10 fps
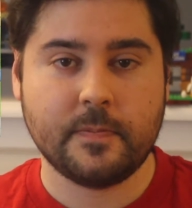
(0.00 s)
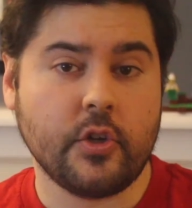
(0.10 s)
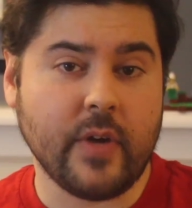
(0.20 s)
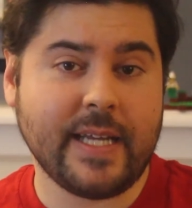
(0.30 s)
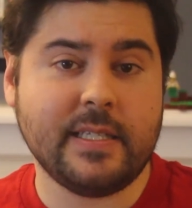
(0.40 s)

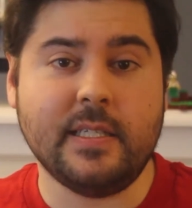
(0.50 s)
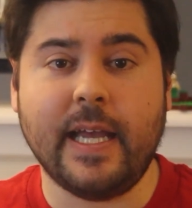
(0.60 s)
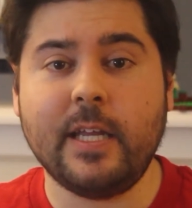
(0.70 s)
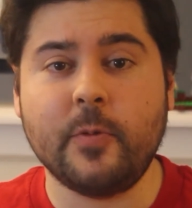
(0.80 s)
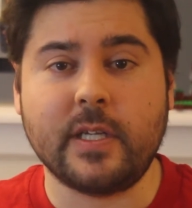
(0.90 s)
Granted,
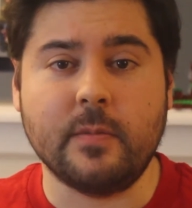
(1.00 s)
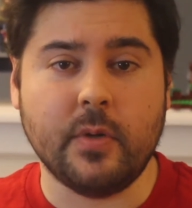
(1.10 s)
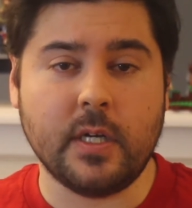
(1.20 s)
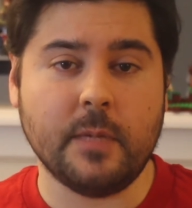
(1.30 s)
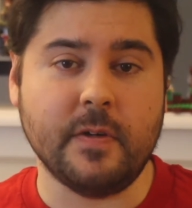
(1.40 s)
anyone can
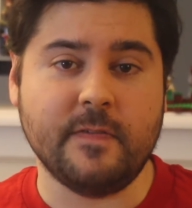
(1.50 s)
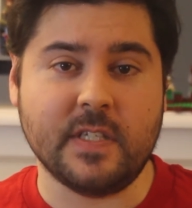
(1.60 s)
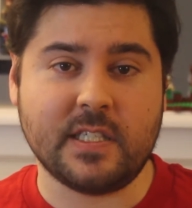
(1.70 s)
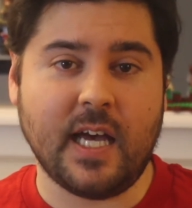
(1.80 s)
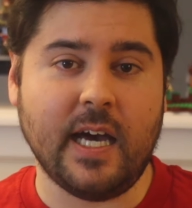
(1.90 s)
put up a
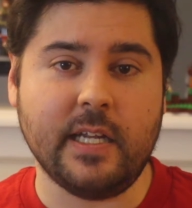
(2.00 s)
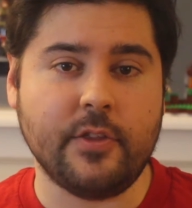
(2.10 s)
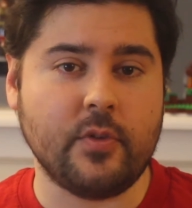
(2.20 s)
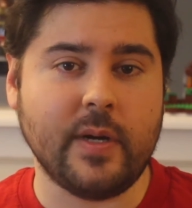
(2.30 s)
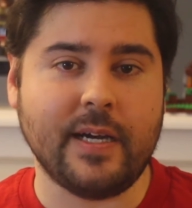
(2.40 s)
facade and
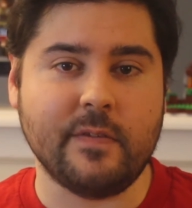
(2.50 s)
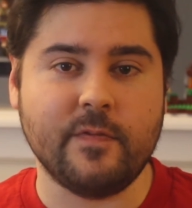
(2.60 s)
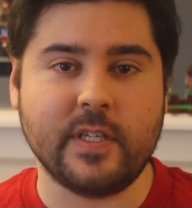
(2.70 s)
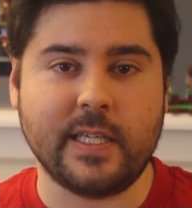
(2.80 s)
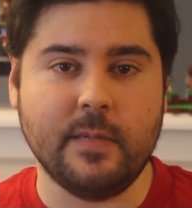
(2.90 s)
throw out a
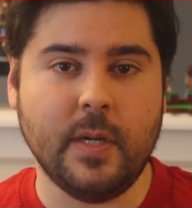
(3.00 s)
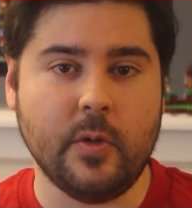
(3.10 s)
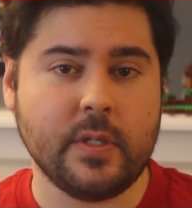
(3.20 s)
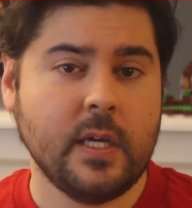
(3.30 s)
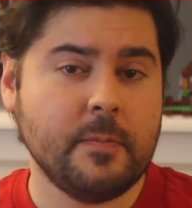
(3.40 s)
friendly emote,